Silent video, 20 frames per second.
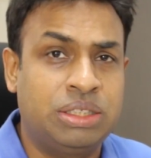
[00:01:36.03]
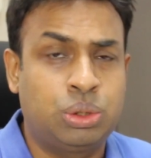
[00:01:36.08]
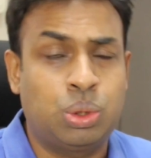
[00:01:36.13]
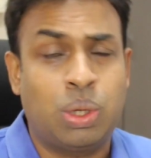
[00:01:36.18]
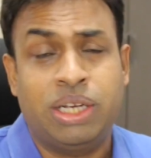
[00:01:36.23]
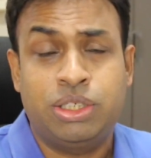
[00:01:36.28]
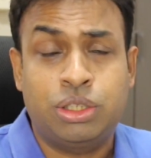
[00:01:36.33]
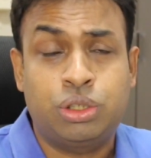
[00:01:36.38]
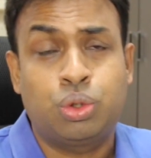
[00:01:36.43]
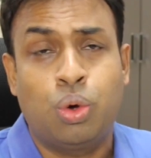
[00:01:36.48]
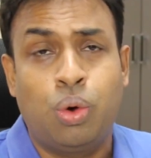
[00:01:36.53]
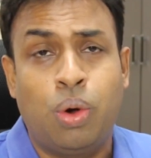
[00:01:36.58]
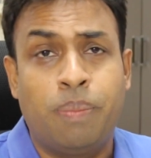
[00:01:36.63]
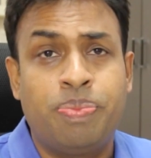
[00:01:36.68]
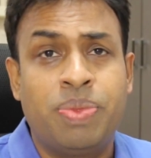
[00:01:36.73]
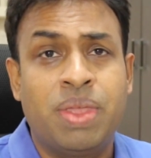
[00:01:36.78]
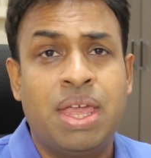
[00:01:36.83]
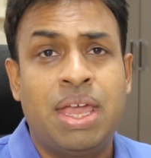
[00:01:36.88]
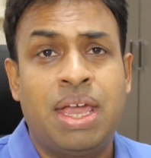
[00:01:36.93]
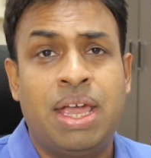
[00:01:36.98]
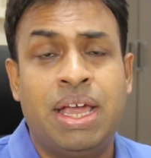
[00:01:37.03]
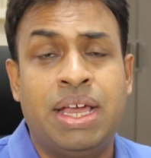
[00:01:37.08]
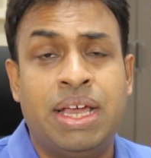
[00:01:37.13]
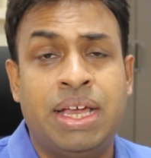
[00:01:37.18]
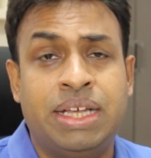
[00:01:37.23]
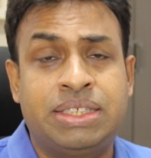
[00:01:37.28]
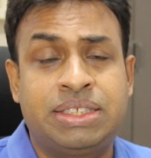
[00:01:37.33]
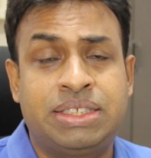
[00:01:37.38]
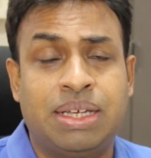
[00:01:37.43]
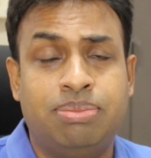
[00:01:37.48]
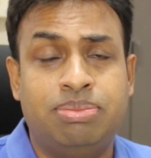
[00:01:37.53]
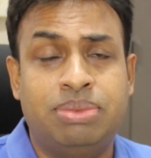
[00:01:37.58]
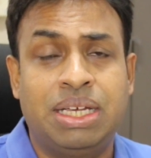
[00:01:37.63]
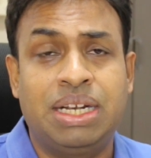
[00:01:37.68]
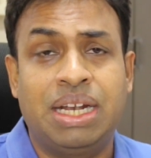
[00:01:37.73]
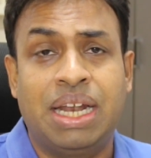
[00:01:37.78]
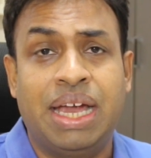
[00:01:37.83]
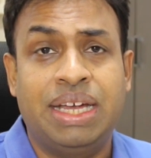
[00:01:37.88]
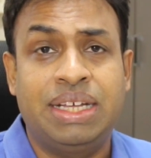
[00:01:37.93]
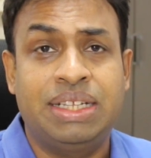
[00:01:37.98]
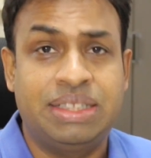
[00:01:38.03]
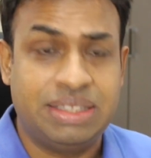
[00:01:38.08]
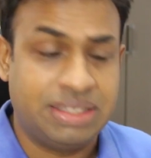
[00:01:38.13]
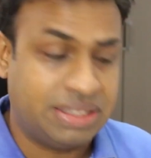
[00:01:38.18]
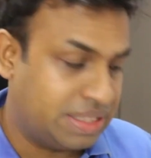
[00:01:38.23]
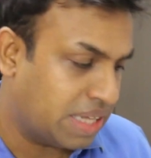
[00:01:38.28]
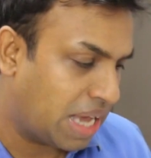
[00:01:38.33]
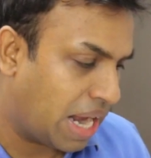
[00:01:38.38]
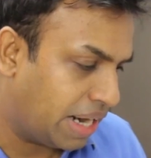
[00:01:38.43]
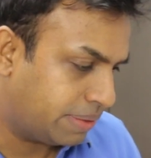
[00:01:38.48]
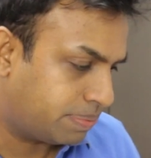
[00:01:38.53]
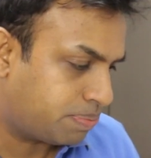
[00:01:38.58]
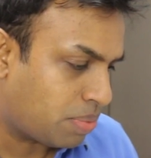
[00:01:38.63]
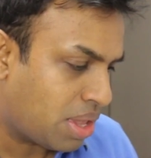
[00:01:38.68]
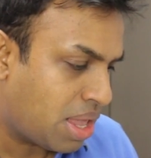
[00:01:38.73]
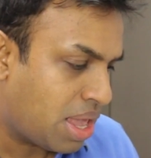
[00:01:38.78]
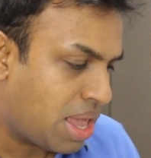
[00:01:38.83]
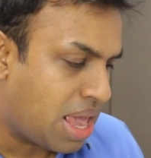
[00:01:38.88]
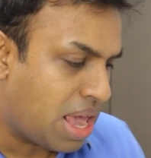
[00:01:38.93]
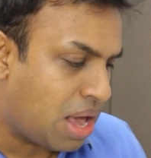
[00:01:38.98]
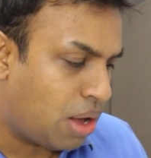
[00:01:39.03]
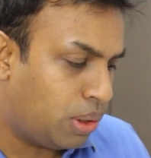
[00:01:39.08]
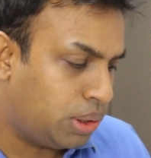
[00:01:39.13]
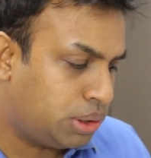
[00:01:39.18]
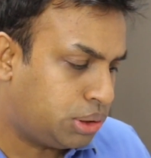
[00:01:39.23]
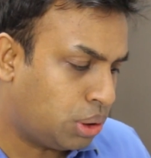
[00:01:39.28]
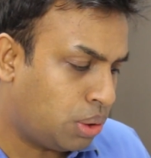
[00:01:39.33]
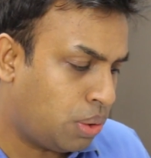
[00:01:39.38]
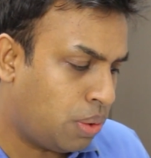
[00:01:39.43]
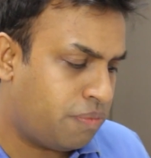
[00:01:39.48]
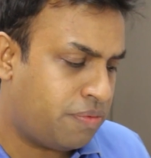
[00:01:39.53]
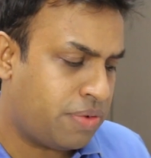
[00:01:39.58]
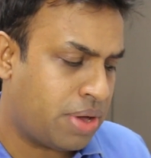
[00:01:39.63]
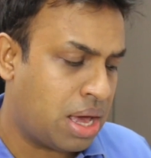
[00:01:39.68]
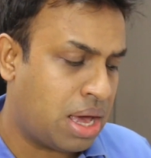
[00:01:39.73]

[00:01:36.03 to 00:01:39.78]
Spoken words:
So I just hope it's something like that. Also,